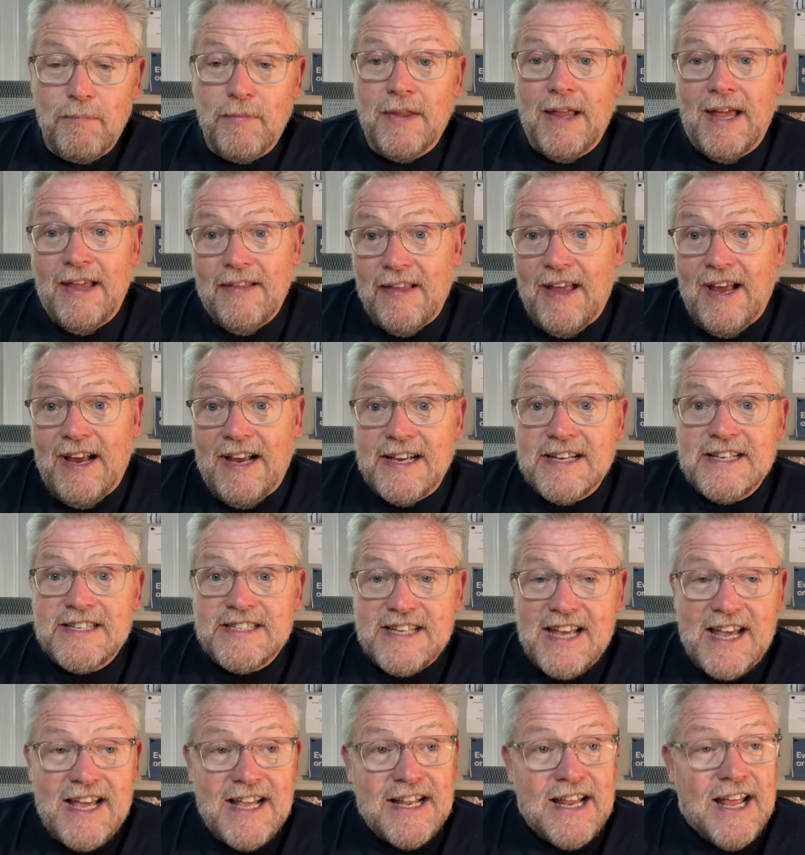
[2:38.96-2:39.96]
And like I
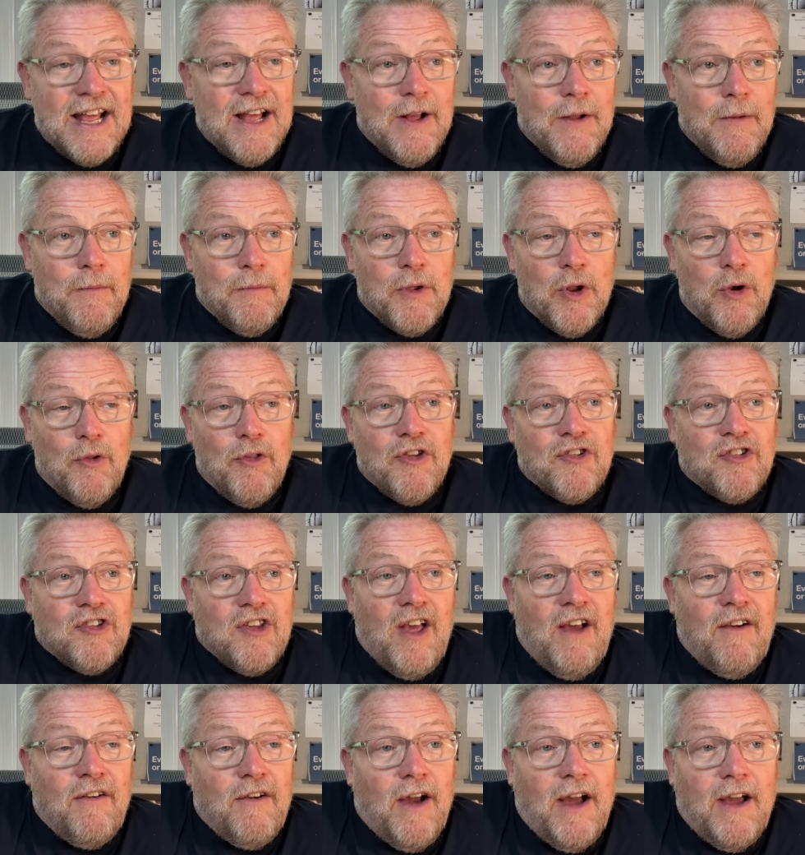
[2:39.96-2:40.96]
said, you know, this,
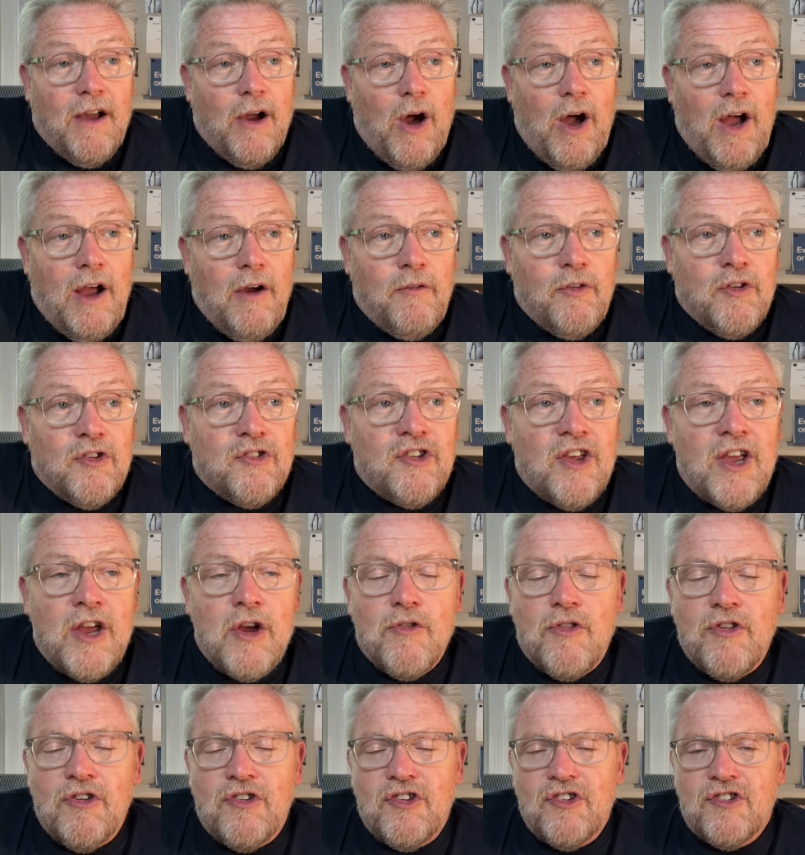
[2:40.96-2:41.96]
I, I often say
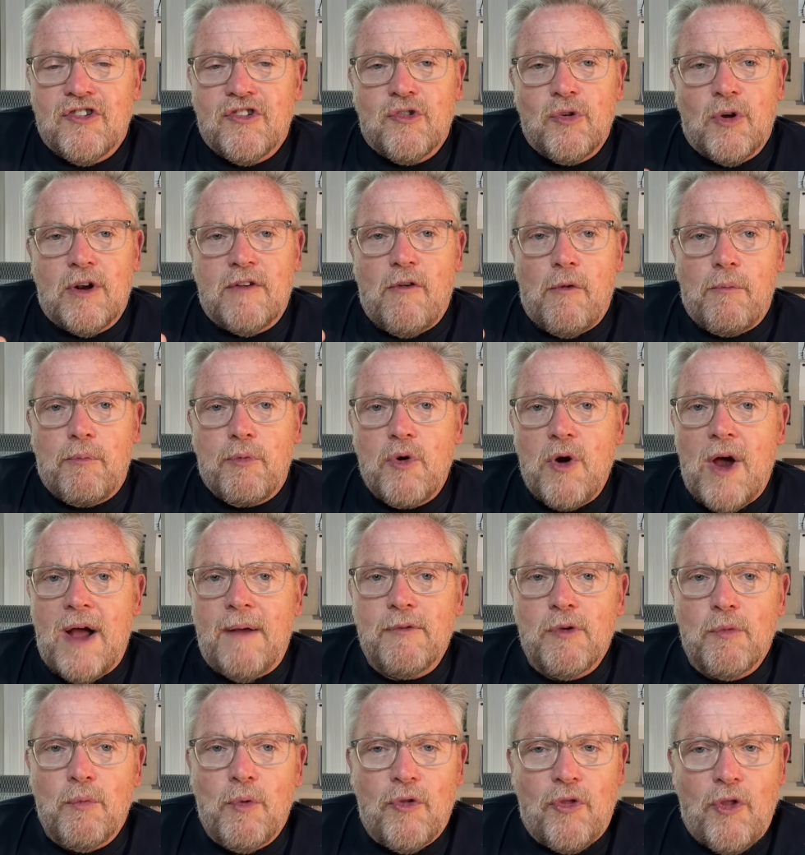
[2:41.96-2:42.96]
here, this is sort of a
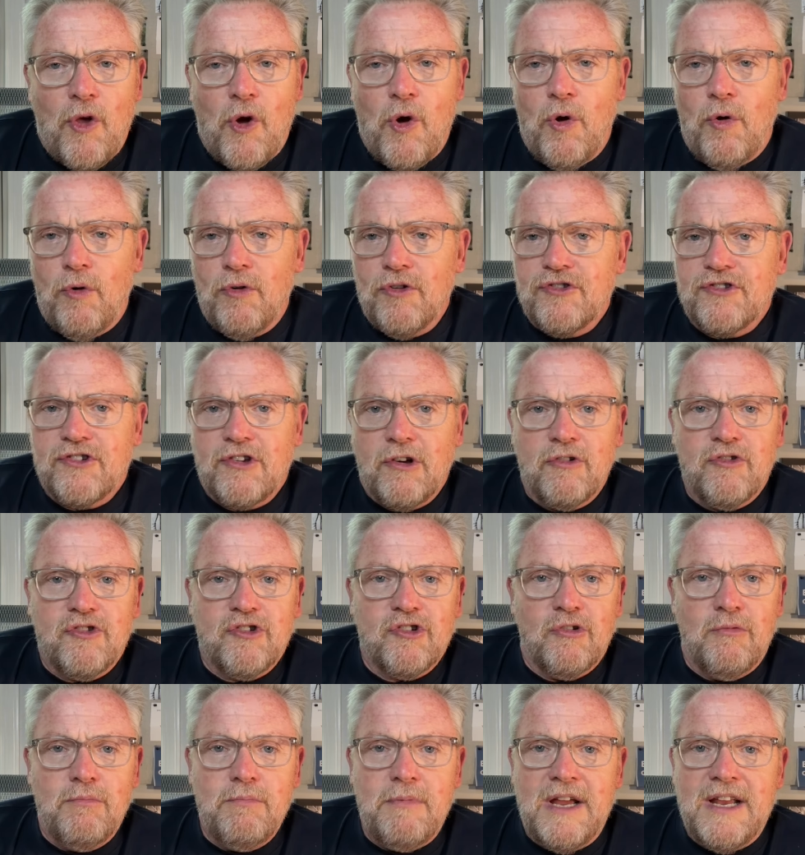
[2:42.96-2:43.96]
problem with the whole
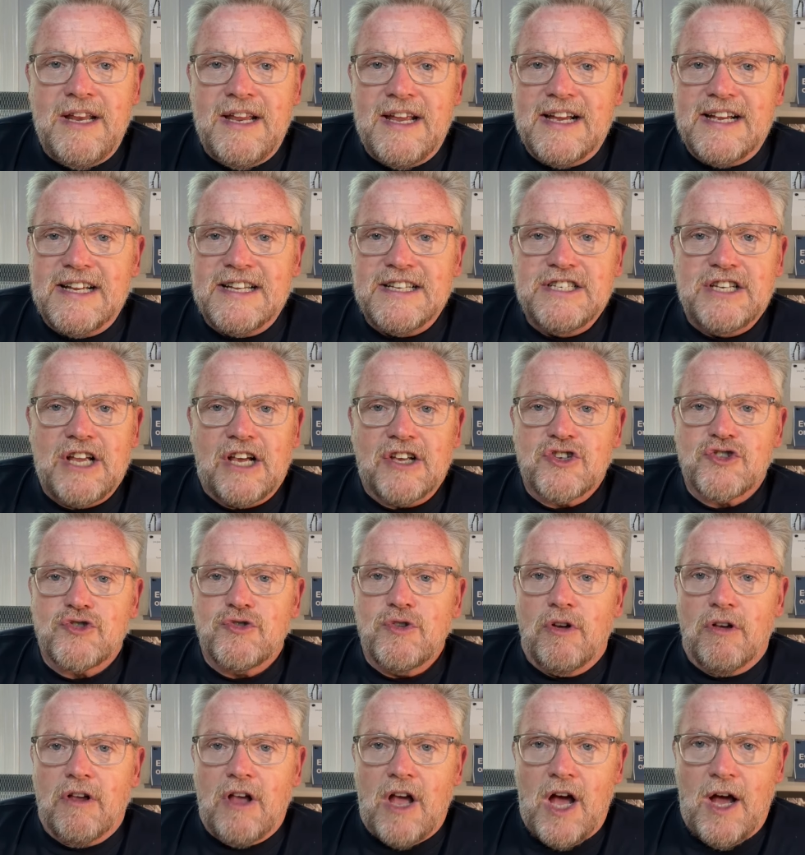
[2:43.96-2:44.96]
social media
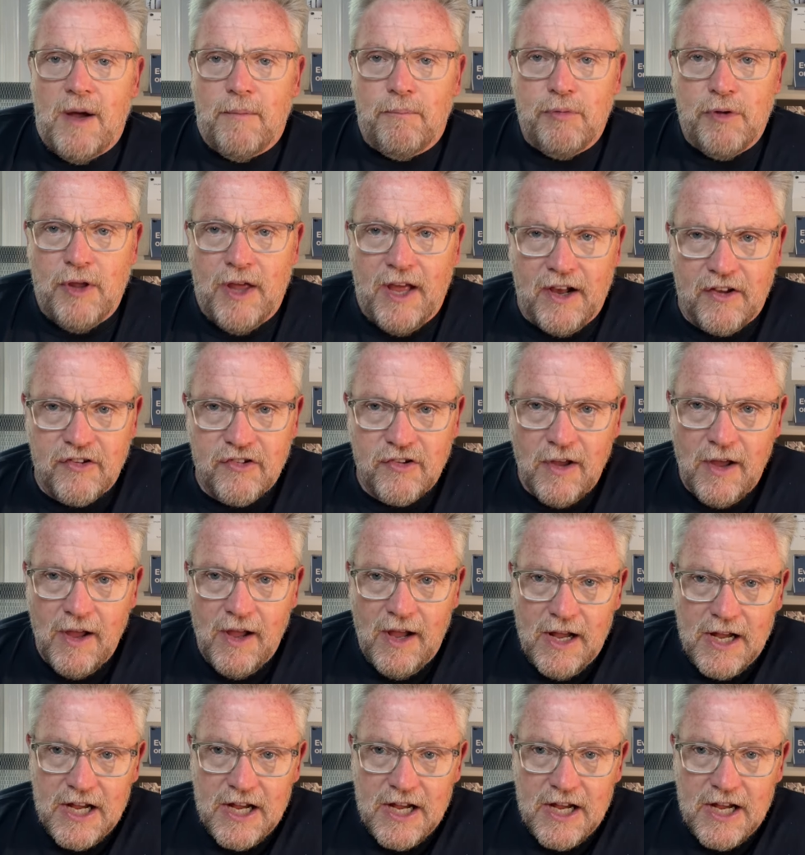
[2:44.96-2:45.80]
industrial complex.